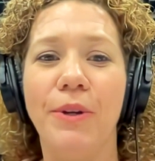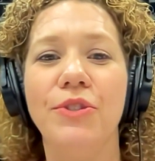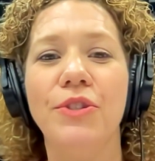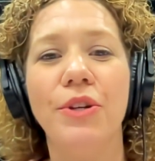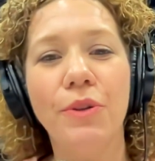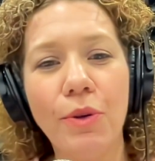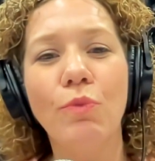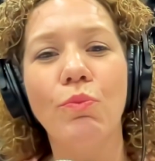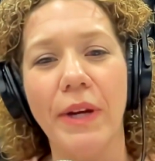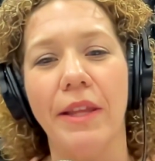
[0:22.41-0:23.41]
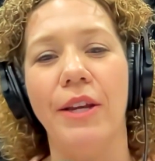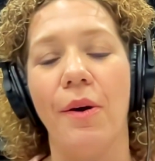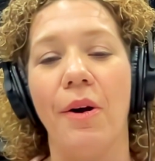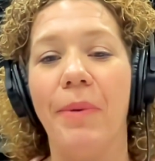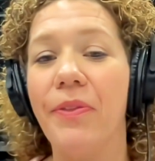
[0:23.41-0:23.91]
But do you really
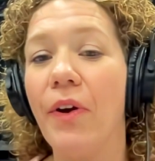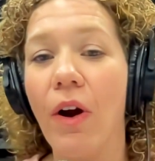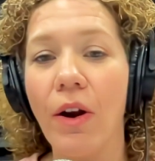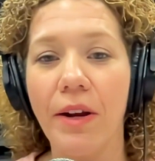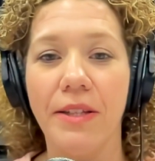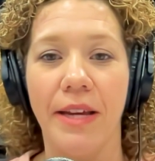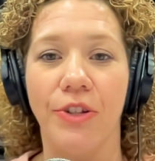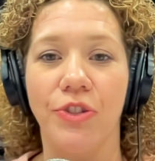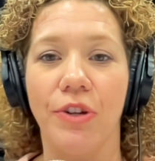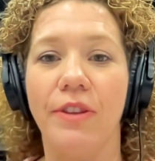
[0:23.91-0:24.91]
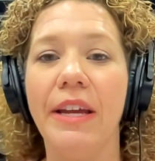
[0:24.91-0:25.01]
know about the architecture,